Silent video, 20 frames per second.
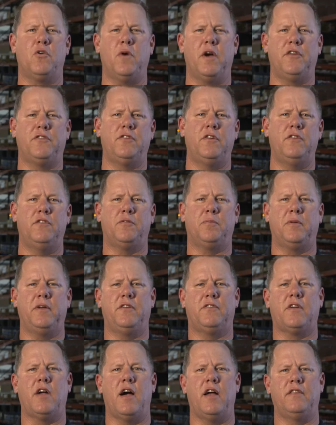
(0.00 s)
questions,
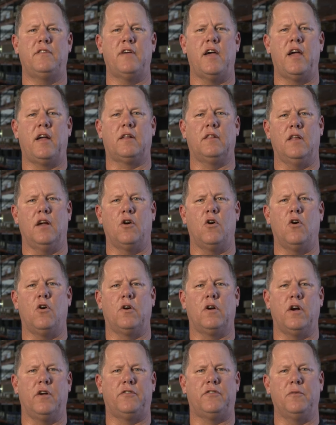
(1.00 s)
please contact
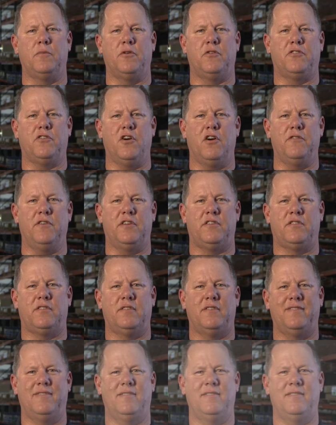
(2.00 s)
Lug-All Customer Service.